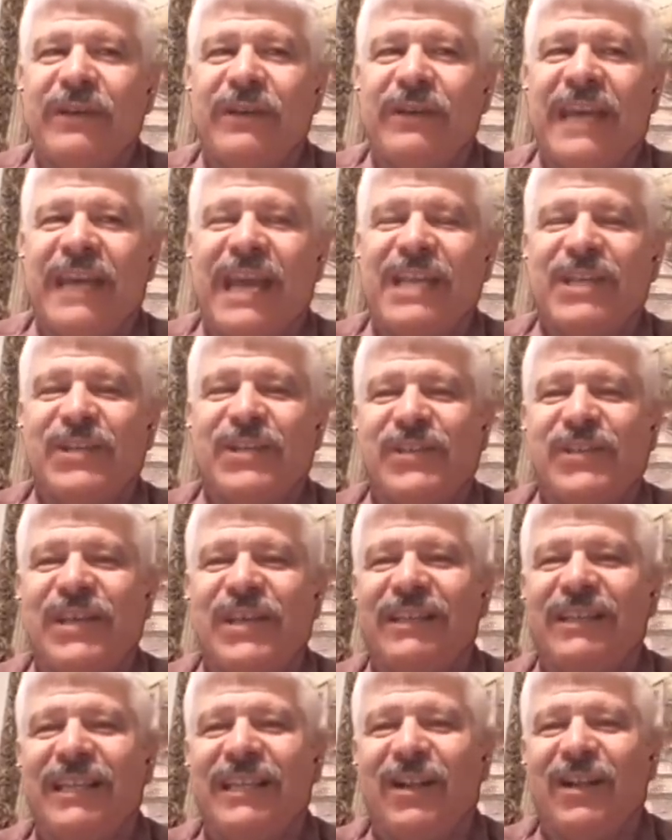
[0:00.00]
can you see
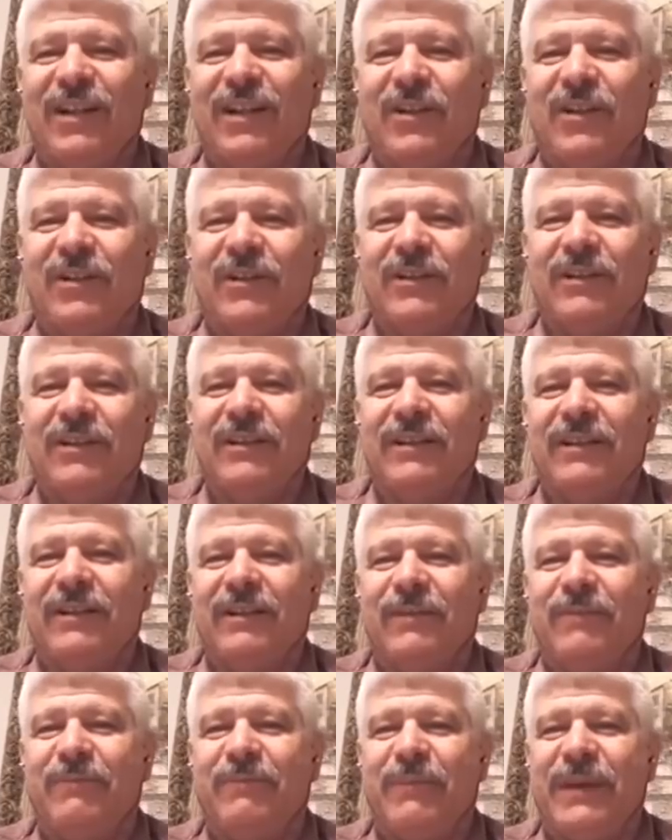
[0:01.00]
a little
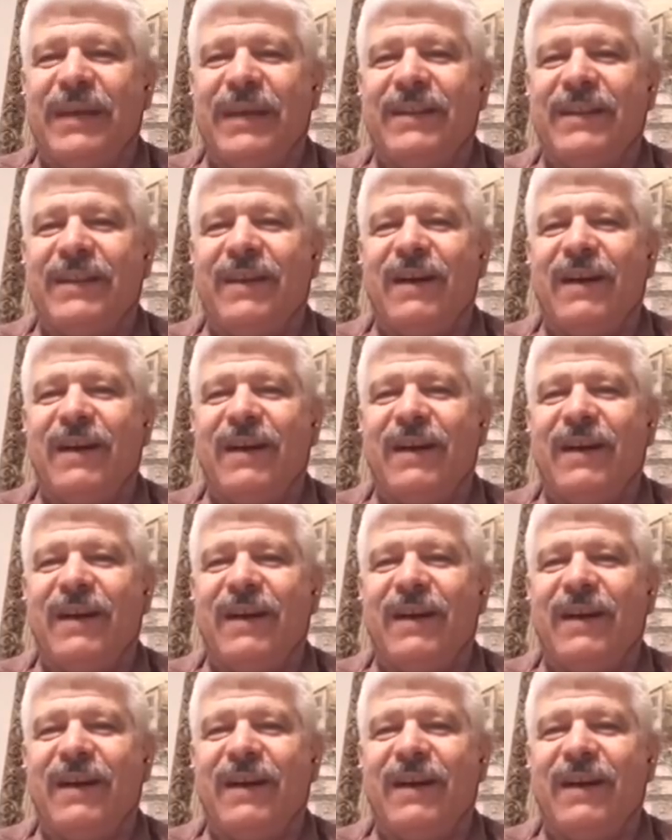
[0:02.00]
bit